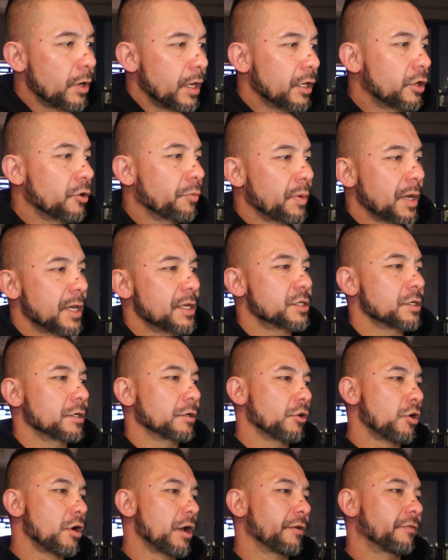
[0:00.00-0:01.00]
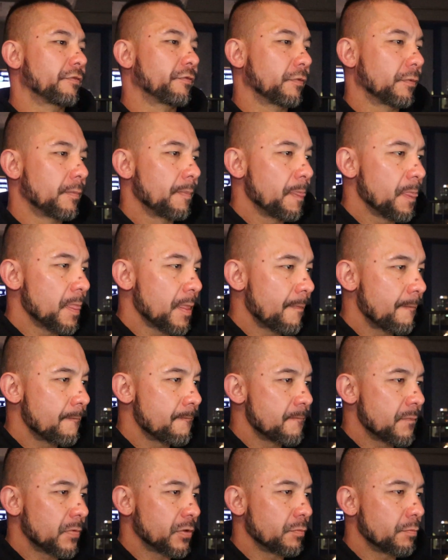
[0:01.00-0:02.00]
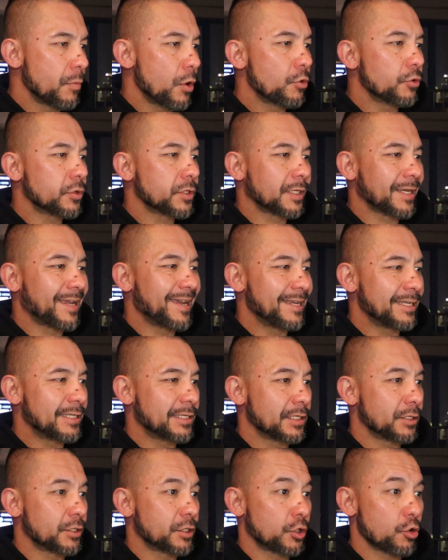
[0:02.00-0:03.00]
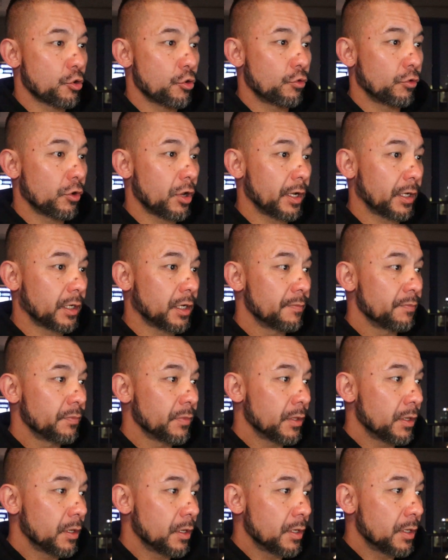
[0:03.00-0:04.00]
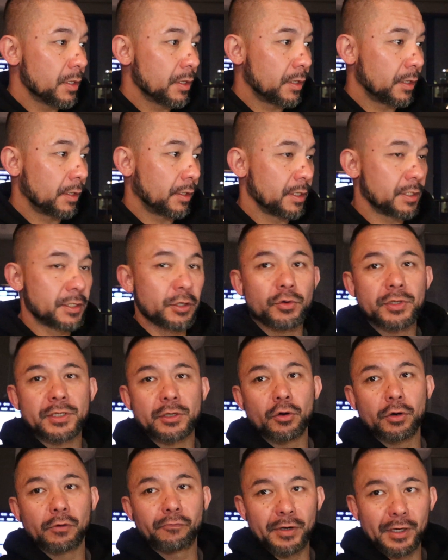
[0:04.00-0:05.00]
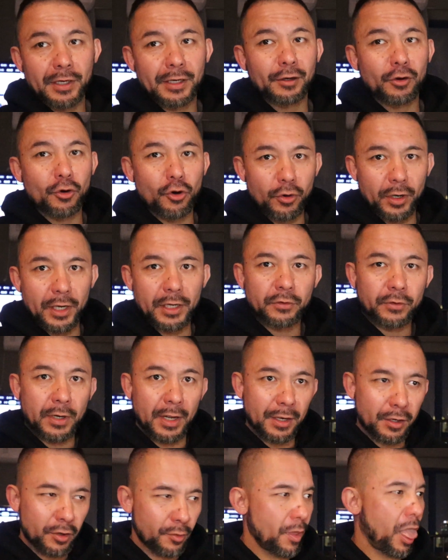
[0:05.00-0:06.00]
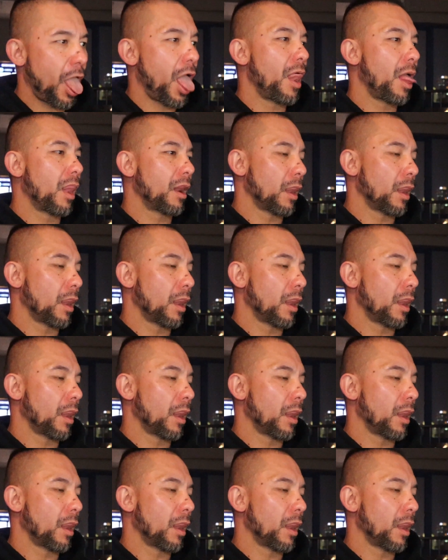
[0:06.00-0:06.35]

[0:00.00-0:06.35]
incubation life. So most cases show like, so it's got a really long incubation